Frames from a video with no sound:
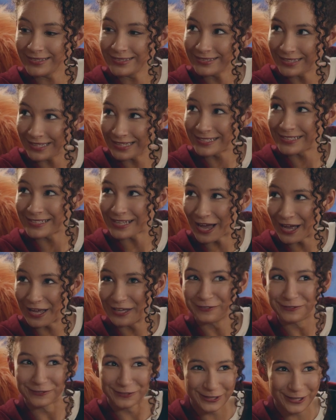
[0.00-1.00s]
This I
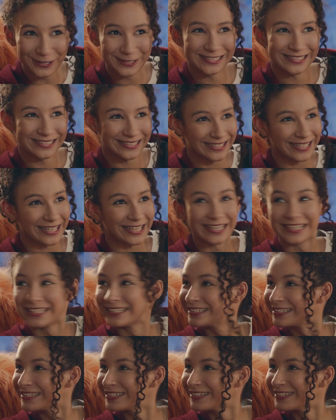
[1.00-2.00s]
have got to see.
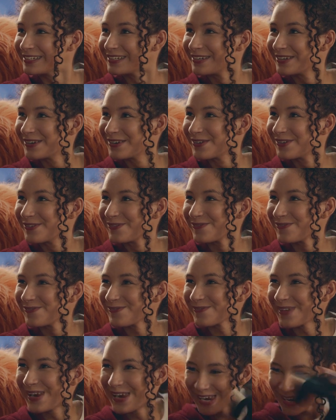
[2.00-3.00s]

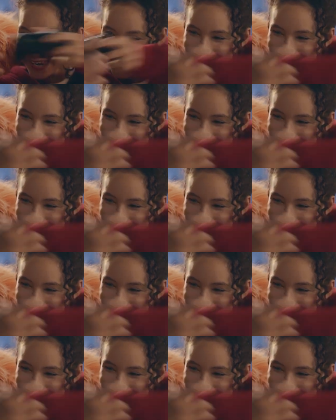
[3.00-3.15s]
Follow